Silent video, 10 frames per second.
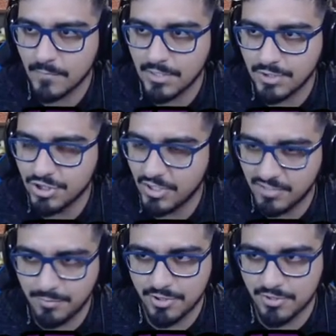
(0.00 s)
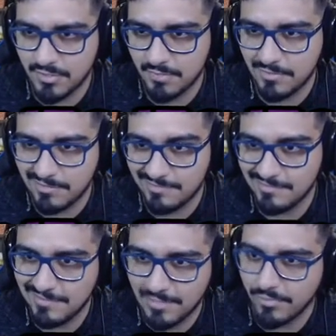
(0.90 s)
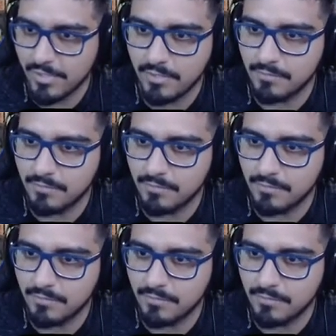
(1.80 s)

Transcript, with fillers: Just to put you to sleep. That's literally it.